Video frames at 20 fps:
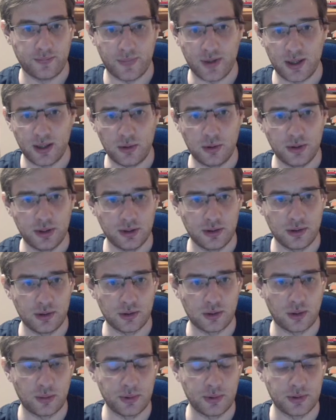according to the
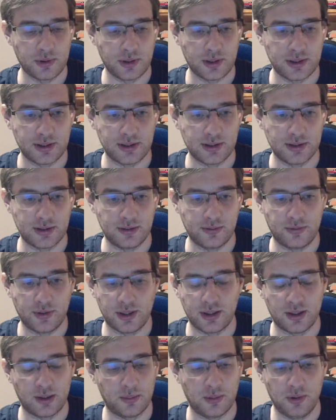computer, it is
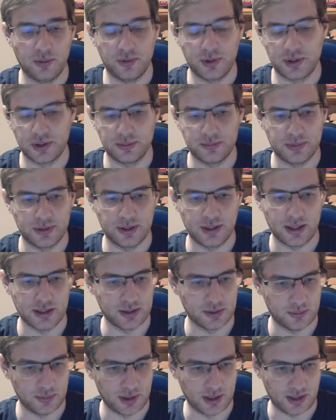defendable, which
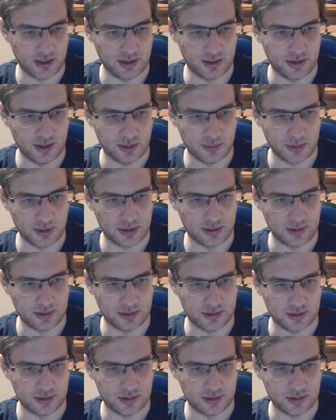doesn't mean anything because